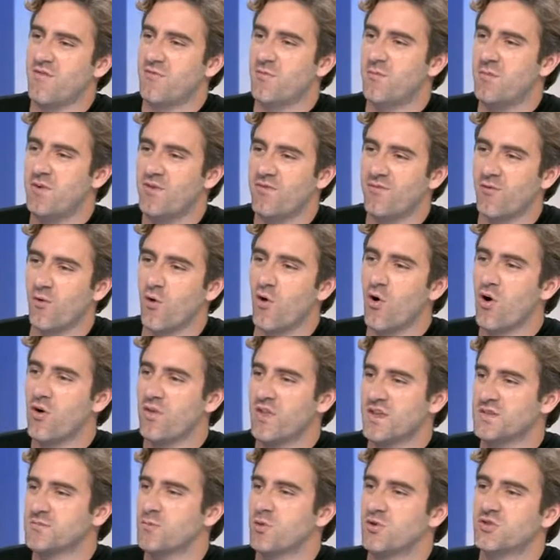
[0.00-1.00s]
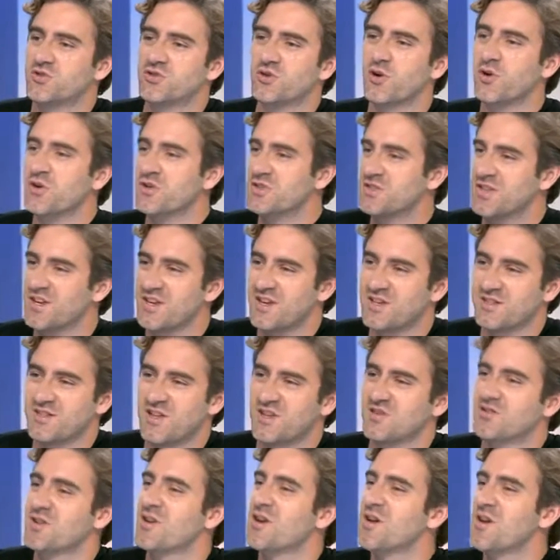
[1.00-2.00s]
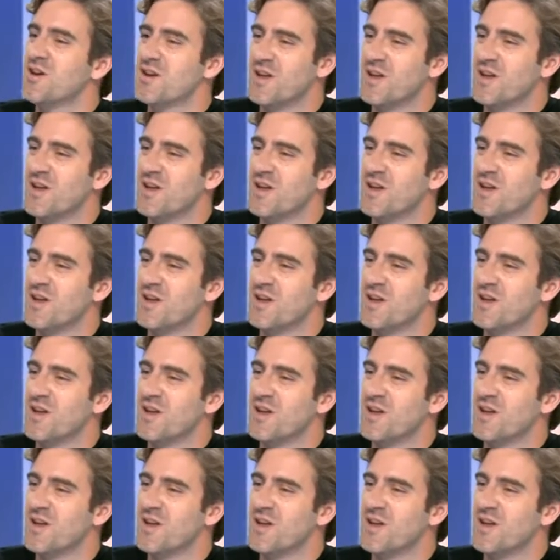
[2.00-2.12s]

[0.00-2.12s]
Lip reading: ever before. There's more choices, there's